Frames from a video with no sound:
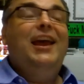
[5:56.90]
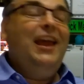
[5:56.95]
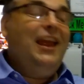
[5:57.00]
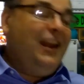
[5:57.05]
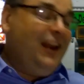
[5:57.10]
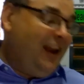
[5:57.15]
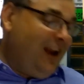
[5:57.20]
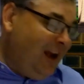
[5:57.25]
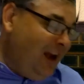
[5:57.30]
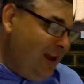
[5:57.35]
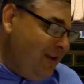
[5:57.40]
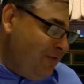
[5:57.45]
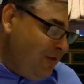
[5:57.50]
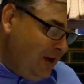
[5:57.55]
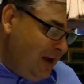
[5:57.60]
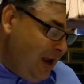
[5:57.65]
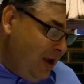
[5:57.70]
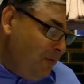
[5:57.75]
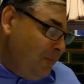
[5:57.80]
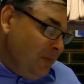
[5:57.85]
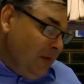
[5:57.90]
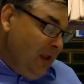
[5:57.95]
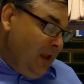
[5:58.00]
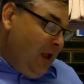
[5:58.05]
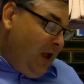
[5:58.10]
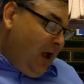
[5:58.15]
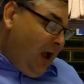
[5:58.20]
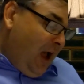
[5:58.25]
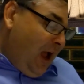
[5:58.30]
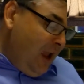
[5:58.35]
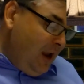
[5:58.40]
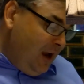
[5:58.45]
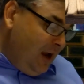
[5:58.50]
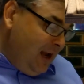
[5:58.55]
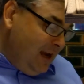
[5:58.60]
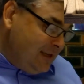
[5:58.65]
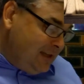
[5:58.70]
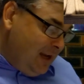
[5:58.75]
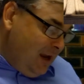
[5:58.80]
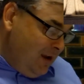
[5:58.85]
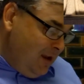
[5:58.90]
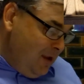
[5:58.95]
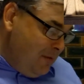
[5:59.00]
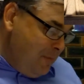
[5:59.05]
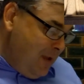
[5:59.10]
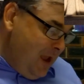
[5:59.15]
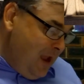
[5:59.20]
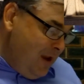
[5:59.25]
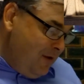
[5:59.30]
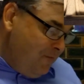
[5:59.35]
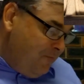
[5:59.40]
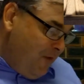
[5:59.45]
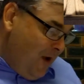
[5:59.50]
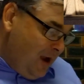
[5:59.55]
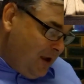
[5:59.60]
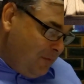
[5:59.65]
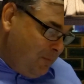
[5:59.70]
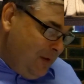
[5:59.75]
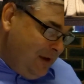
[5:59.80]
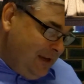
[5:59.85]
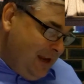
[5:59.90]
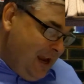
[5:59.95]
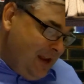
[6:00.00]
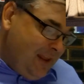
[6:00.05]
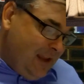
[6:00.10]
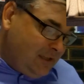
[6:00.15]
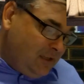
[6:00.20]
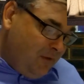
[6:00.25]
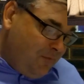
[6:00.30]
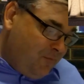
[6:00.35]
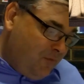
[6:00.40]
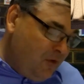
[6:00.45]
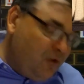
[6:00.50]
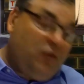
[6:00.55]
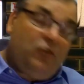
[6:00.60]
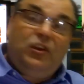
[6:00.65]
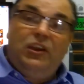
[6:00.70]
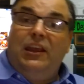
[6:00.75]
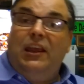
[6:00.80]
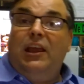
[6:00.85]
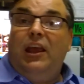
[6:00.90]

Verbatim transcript: and clever. Now, I gotta tell you, man, fuck me dead. That's a look.